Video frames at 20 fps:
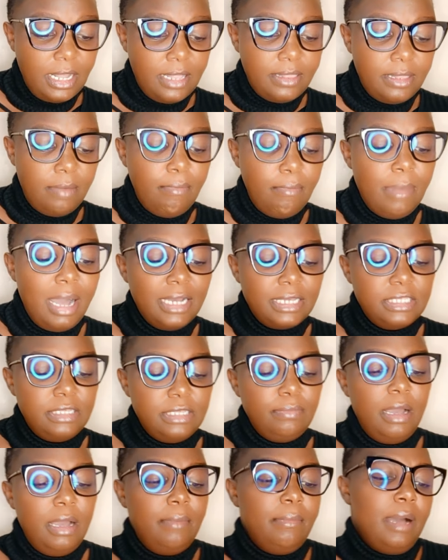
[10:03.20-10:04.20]
and the
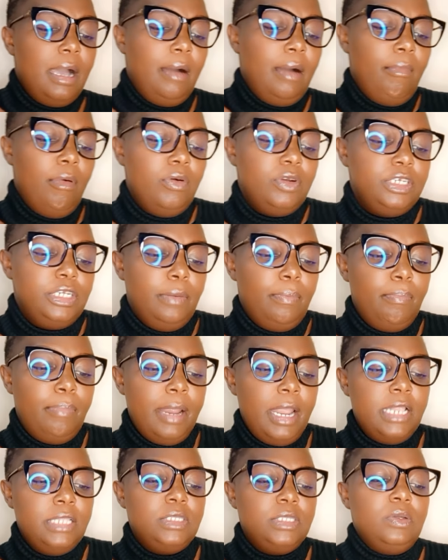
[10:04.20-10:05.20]
maximum amount
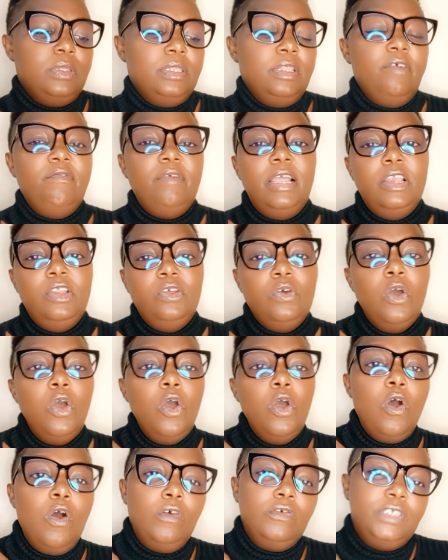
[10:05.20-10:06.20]
depends on the value
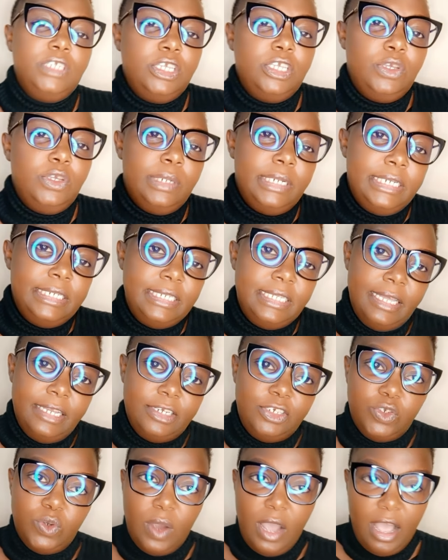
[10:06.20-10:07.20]
of security
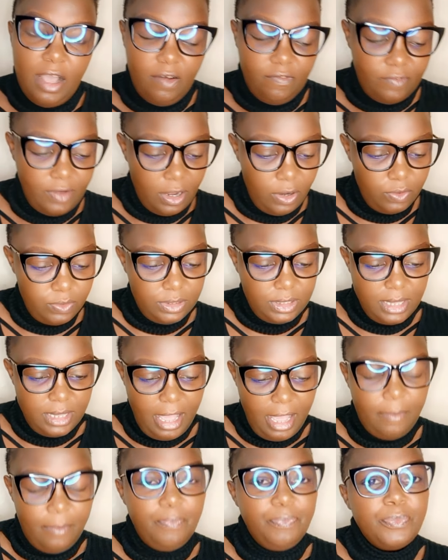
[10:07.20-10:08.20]
that you have out
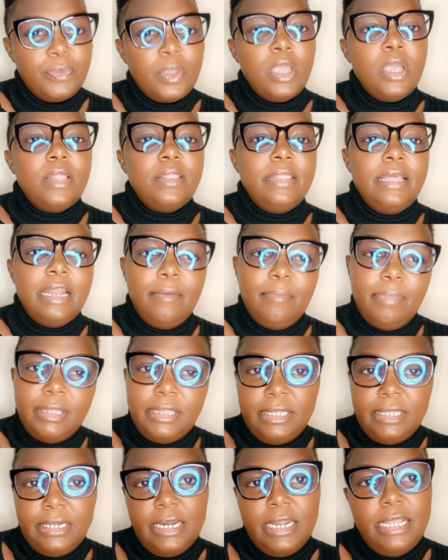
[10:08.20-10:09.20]
there the number
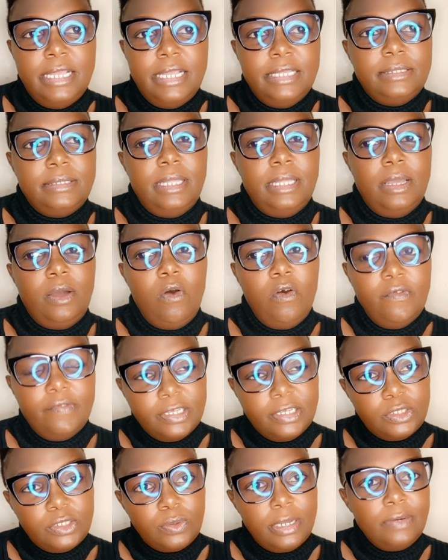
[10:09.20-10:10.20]
three is the
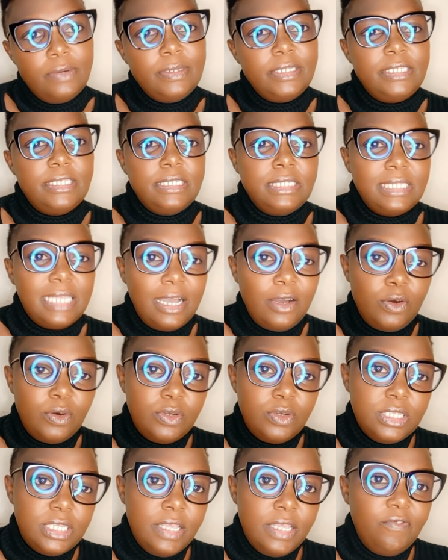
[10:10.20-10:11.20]
obvious one which is
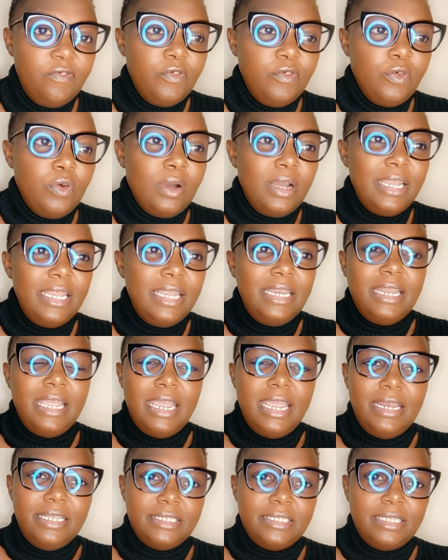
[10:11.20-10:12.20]
circles if you are in
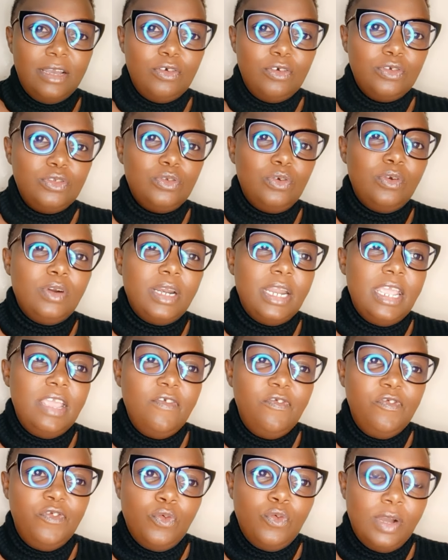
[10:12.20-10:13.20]
any circles or
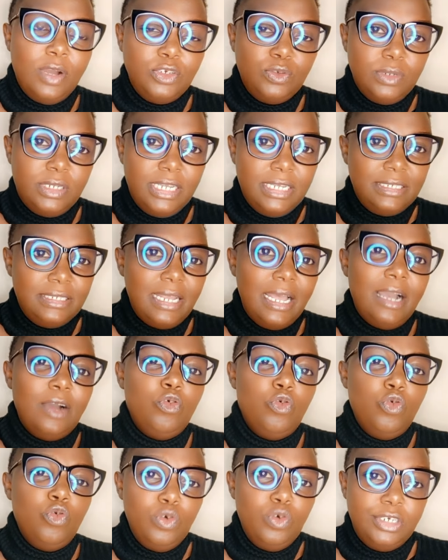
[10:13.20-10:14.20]
if you want to get a
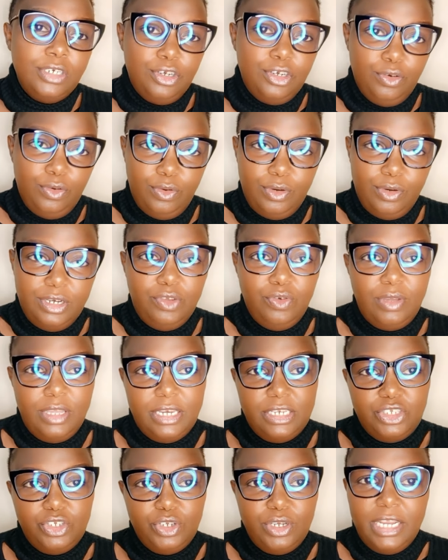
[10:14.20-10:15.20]
good loan you
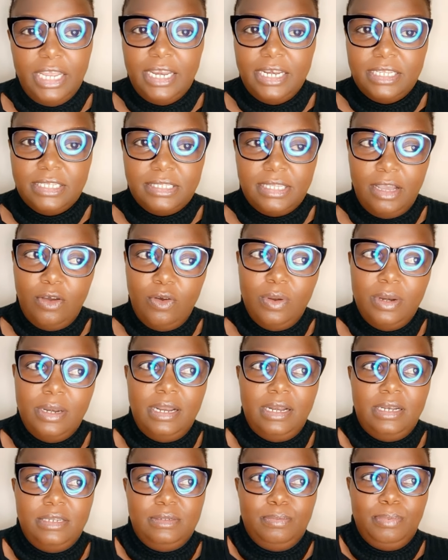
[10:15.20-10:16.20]
can join any circle and
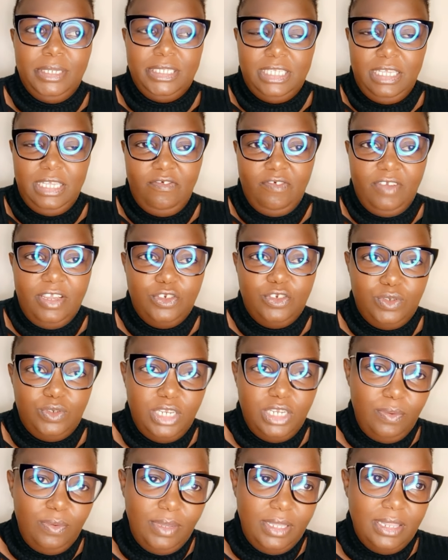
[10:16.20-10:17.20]
i'll specify
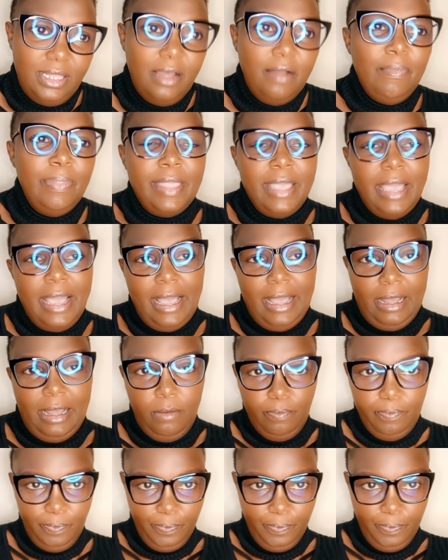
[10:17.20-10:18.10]
today with a uh,